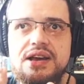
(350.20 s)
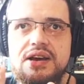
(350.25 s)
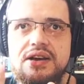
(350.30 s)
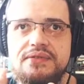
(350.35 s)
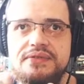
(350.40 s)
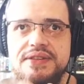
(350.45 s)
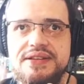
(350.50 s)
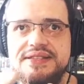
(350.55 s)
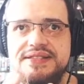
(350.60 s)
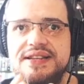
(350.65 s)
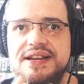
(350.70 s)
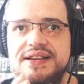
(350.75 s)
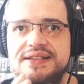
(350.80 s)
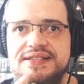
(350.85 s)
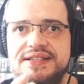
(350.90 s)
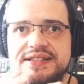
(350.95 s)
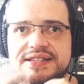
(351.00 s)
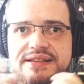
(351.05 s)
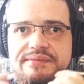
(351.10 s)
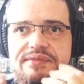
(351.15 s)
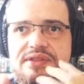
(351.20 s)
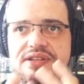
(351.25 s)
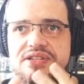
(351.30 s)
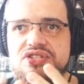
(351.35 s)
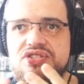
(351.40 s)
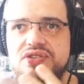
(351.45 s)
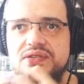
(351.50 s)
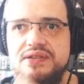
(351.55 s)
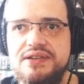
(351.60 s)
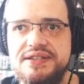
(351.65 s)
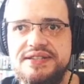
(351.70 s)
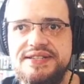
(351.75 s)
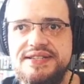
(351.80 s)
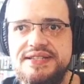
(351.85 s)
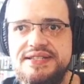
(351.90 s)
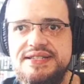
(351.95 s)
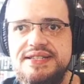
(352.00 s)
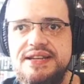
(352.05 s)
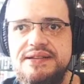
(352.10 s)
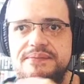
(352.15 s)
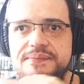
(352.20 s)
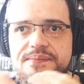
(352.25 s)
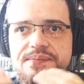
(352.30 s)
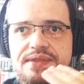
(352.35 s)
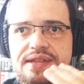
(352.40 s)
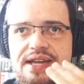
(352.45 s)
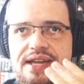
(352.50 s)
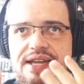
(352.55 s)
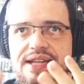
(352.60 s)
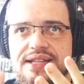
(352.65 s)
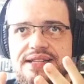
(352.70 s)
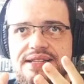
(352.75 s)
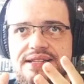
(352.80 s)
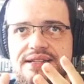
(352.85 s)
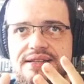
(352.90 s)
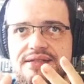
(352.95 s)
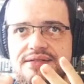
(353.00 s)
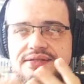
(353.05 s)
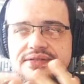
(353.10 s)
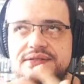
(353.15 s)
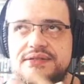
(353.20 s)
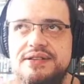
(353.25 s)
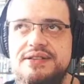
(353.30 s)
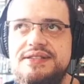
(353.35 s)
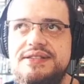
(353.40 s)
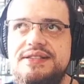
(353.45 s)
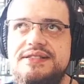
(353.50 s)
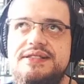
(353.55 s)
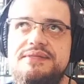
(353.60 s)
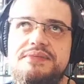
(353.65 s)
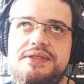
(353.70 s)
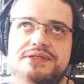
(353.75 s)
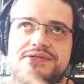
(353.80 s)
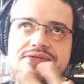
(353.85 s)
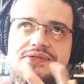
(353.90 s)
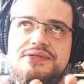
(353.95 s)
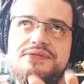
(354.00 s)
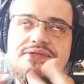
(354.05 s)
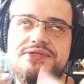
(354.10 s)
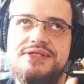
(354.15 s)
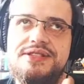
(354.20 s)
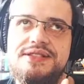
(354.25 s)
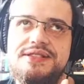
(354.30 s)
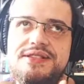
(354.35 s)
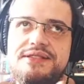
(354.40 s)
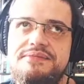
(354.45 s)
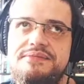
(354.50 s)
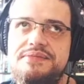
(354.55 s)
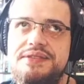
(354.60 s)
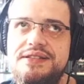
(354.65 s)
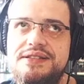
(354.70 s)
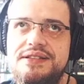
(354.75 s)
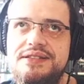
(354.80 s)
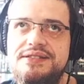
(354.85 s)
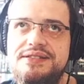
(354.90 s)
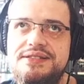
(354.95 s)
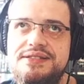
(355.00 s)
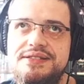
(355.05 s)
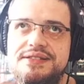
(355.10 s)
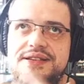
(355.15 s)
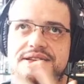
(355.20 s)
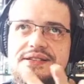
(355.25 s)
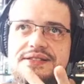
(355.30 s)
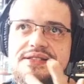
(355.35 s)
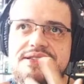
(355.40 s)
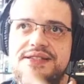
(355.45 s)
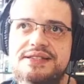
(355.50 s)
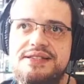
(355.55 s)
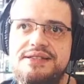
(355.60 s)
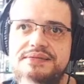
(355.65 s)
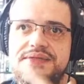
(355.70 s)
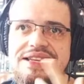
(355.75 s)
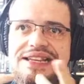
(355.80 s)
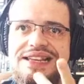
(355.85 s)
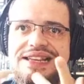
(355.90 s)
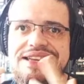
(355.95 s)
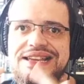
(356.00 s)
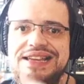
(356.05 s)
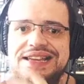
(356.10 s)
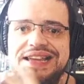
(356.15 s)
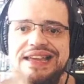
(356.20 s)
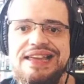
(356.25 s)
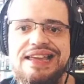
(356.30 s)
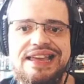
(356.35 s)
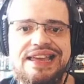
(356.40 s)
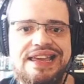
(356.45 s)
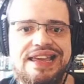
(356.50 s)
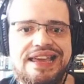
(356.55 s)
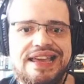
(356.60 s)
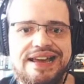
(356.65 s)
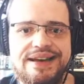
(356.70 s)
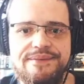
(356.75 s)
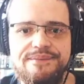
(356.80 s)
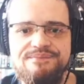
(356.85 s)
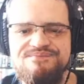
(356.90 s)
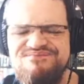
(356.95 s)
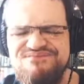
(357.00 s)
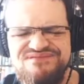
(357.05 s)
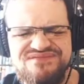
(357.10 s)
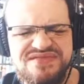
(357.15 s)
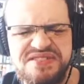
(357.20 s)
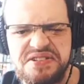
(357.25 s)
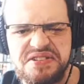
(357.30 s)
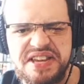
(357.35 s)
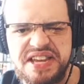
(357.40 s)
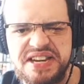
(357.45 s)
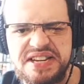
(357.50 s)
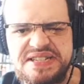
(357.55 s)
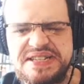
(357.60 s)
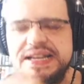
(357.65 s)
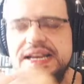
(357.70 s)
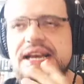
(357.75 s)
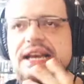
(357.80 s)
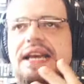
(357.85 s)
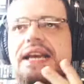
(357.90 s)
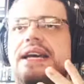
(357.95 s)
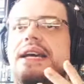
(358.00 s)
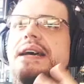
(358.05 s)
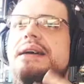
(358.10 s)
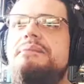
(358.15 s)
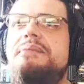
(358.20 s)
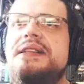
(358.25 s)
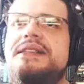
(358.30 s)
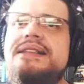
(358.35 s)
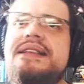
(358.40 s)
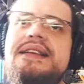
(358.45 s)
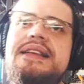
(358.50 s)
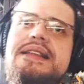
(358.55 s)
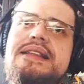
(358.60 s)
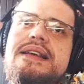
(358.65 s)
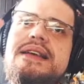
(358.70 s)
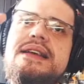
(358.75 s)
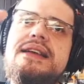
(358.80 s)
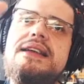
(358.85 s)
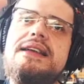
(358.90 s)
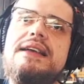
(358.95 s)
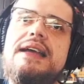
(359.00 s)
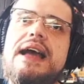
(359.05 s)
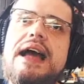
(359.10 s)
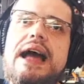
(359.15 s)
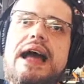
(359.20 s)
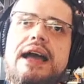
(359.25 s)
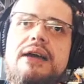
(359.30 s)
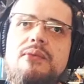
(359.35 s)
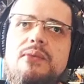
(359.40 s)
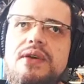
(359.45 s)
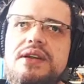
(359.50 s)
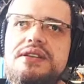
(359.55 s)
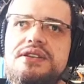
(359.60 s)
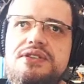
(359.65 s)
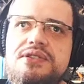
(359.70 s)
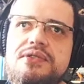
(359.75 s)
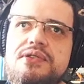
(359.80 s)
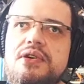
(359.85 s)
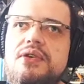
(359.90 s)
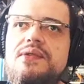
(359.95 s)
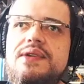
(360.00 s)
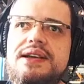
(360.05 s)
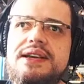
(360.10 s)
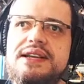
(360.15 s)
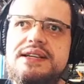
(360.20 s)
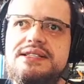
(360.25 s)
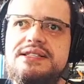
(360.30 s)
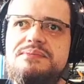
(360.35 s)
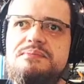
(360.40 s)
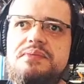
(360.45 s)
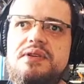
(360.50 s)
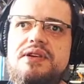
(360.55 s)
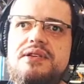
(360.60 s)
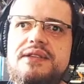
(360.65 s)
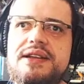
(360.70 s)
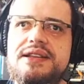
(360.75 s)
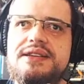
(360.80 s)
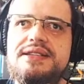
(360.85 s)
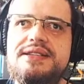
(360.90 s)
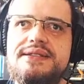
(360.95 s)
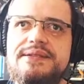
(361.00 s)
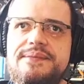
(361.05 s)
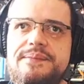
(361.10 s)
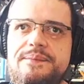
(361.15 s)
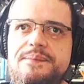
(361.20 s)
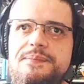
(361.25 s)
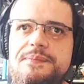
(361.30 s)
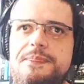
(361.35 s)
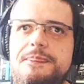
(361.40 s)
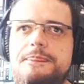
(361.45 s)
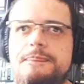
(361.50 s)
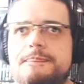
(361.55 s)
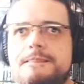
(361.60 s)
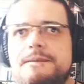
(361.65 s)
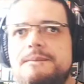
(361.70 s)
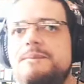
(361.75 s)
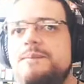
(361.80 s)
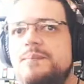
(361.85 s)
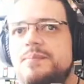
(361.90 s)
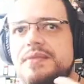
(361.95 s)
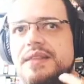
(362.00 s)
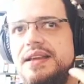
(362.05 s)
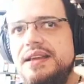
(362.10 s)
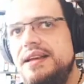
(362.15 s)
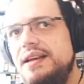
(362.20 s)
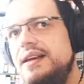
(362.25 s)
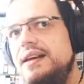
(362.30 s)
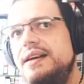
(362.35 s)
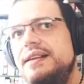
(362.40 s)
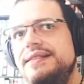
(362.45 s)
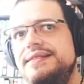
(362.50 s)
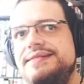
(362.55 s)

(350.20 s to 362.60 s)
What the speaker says: of the star system, of the solar system. And solar system is our system, but it's star system. Yeah, you get it. But I wanted to go and explore it. And